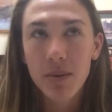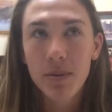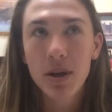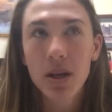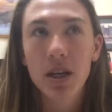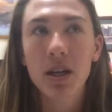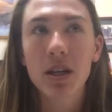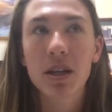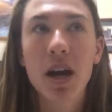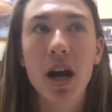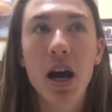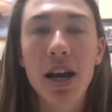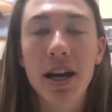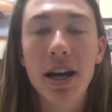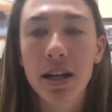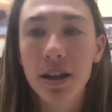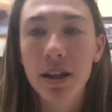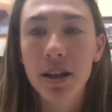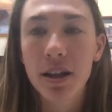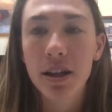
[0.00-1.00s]
maybe
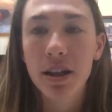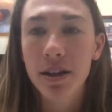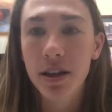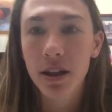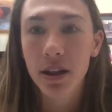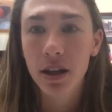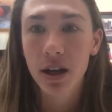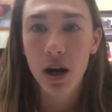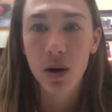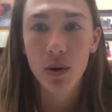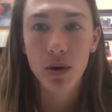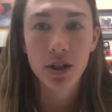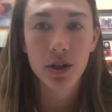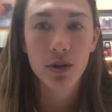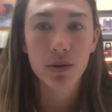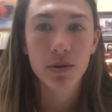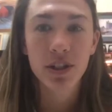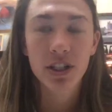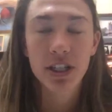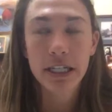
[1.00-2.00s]
not anything that I would
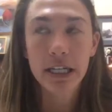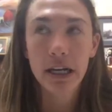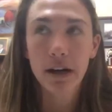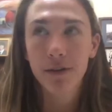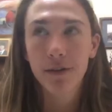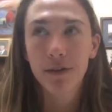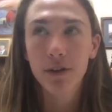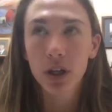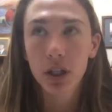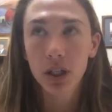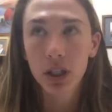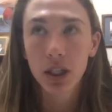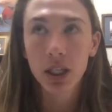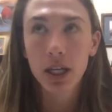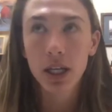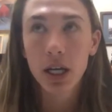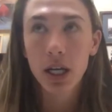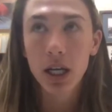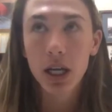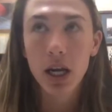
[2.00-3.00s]
do
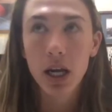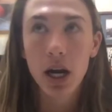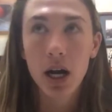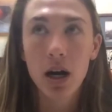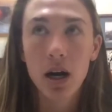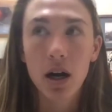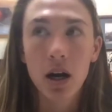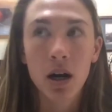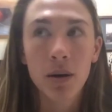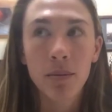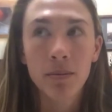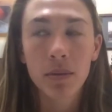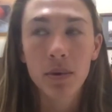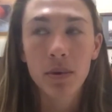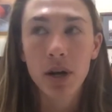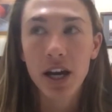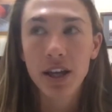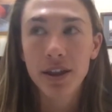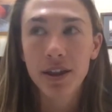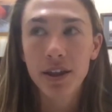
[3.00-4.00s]
differently.
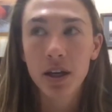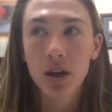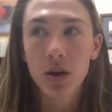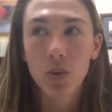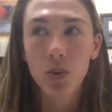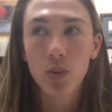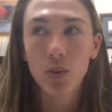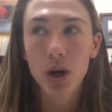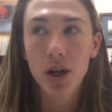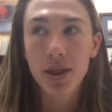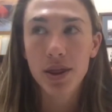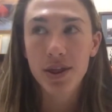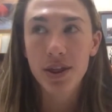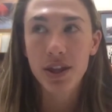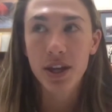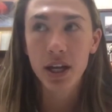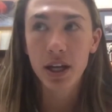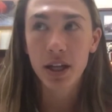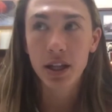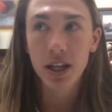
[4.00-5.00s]
I think
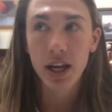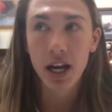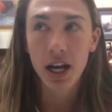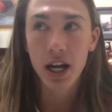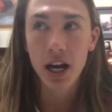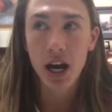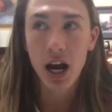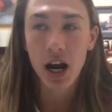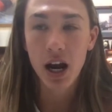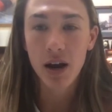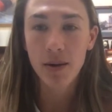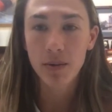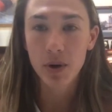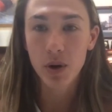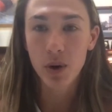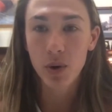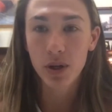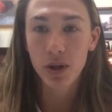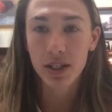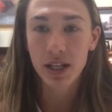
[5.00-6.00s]
one thing that
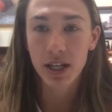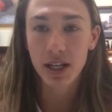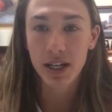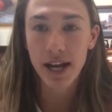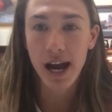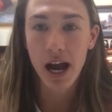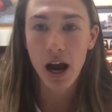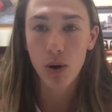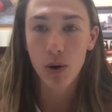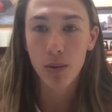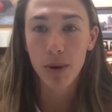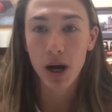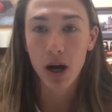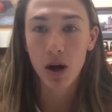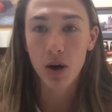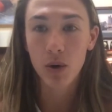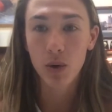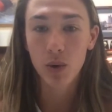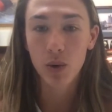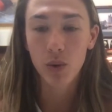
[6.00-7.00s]
I'm noticing
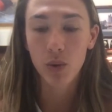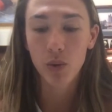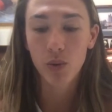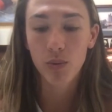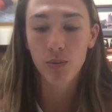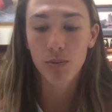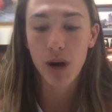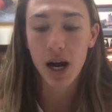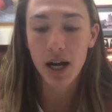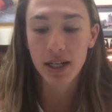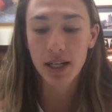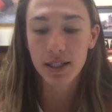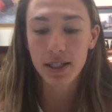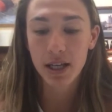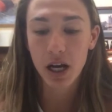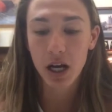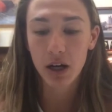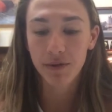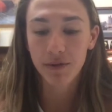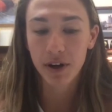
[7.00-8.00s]
now about
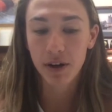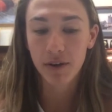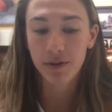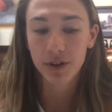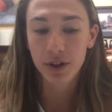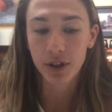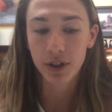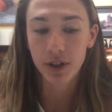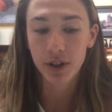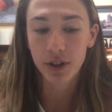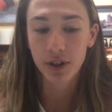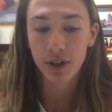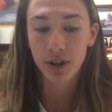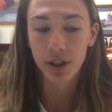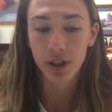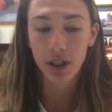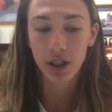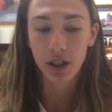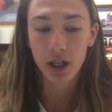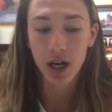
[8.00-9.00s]
myself
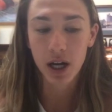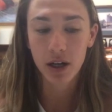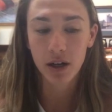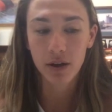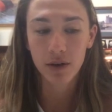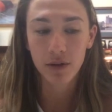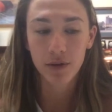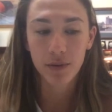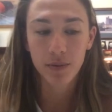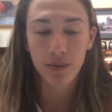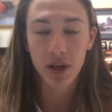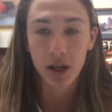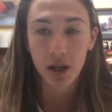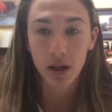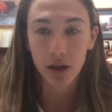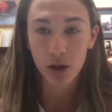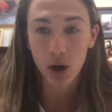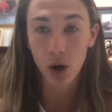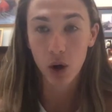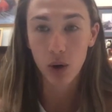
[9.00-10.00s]
after kind of
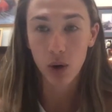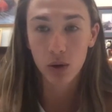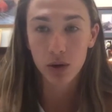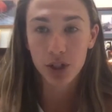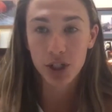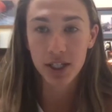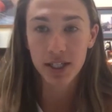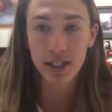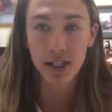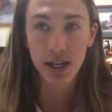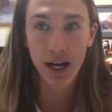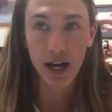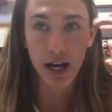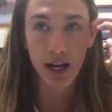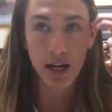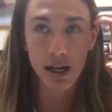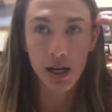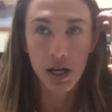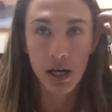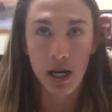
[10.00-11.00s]
being a coach is
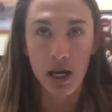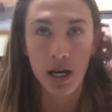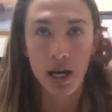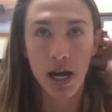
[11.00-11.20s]
that